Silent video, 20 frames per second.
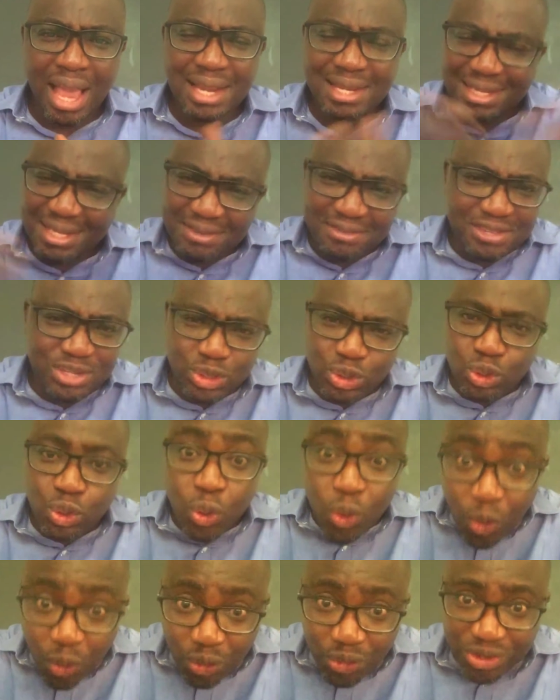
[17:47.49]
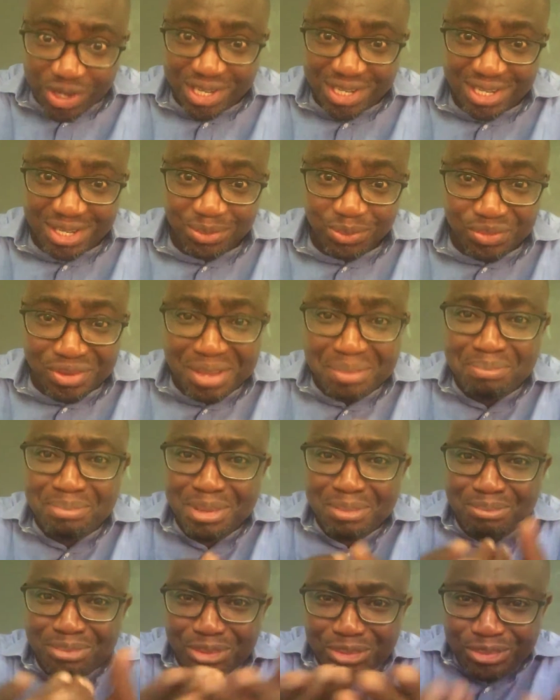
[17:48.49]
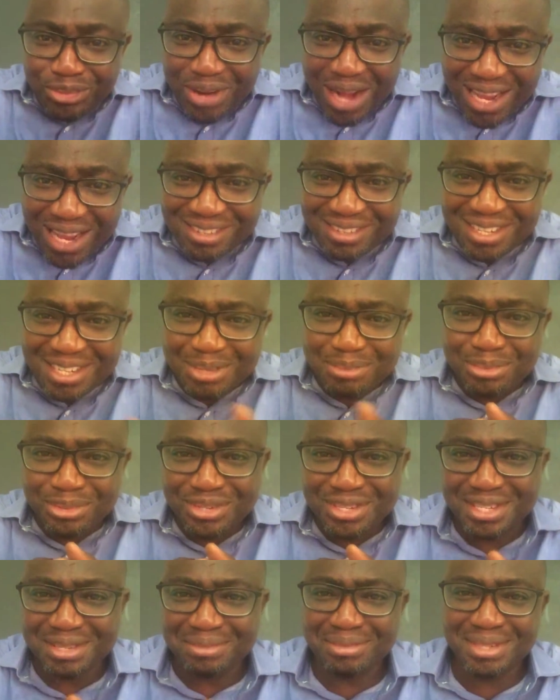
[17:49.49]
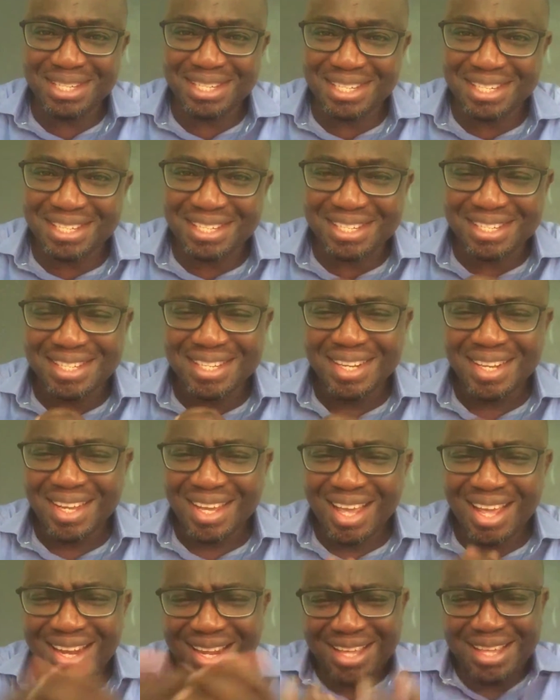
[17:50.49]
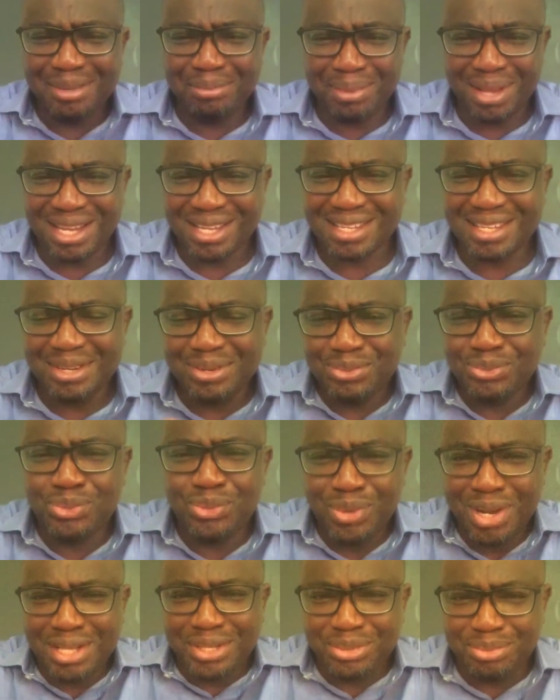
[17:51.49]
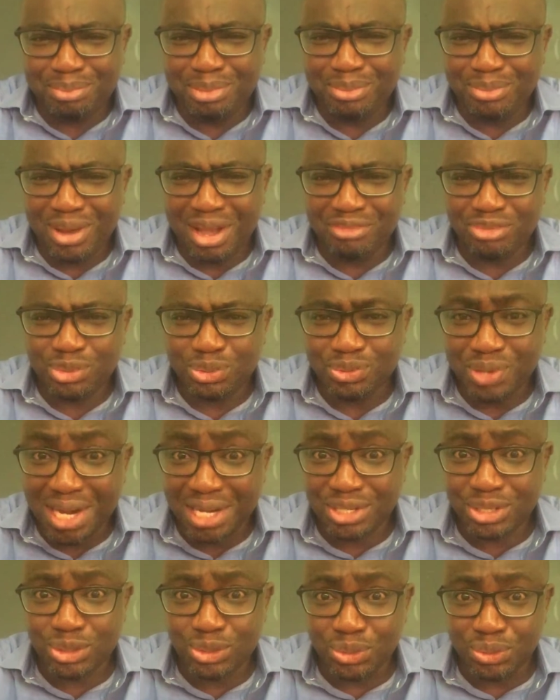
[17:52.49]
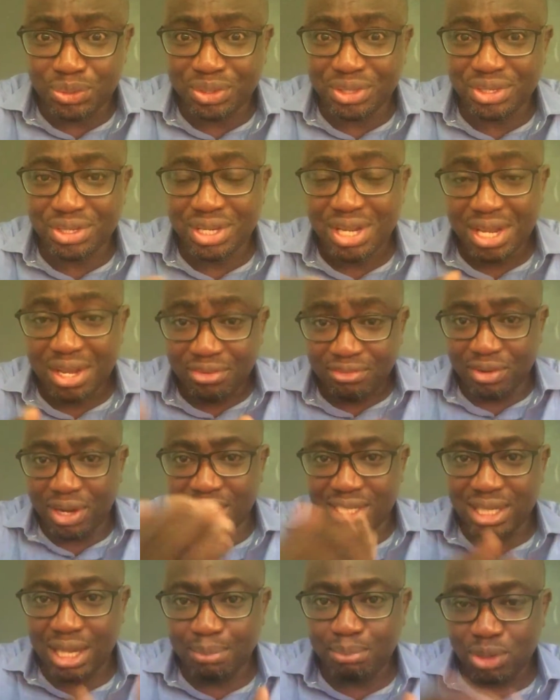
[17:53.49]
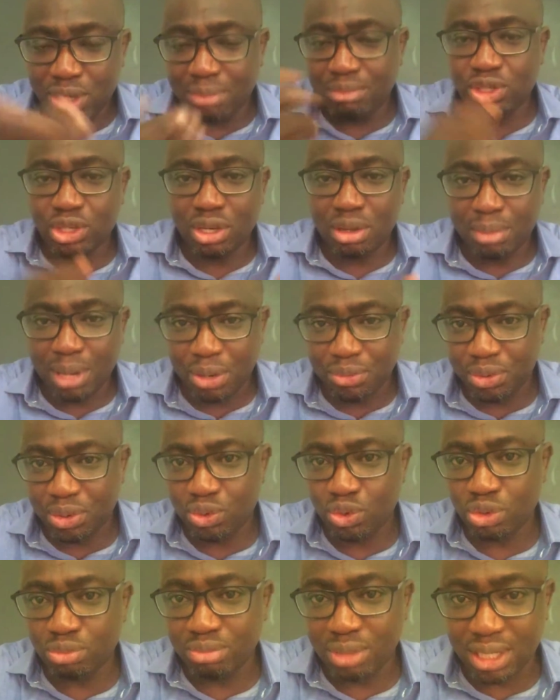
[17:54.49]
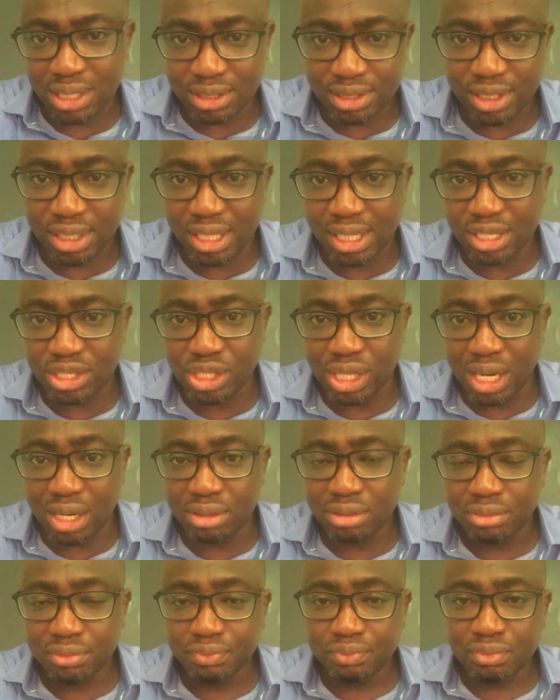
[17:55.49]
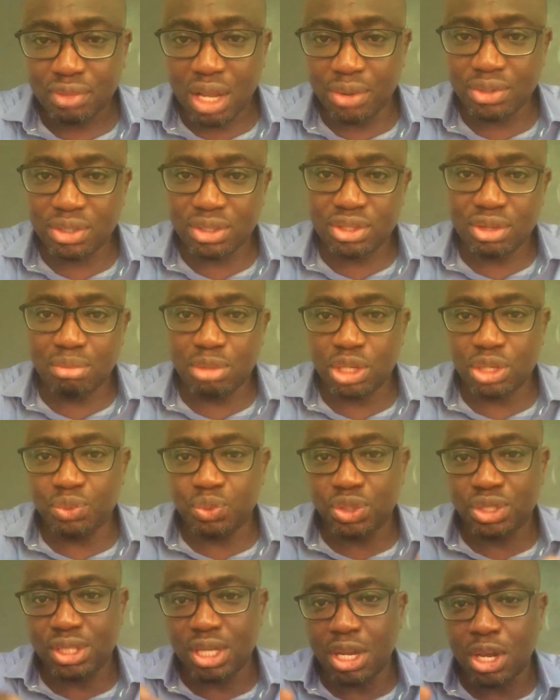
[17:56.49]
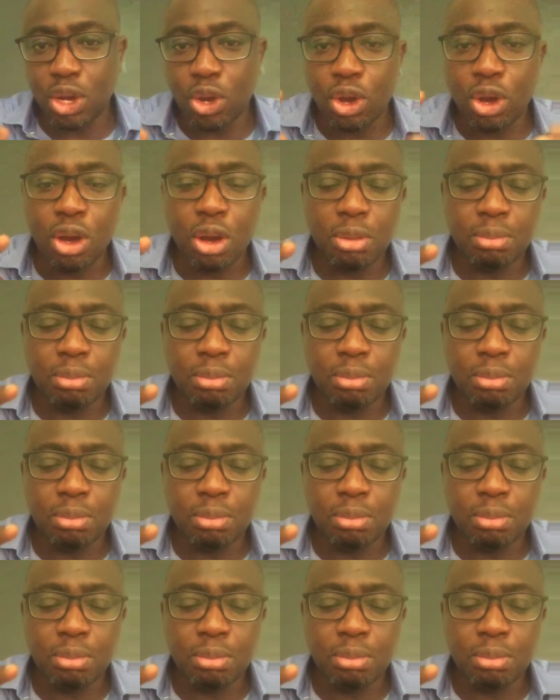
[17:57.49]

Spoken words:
I see stories where people write responsibilities, and I keep asking, why do people have to write stories? For example, let me talk about recruitment in HR. I'll see somebody will say, I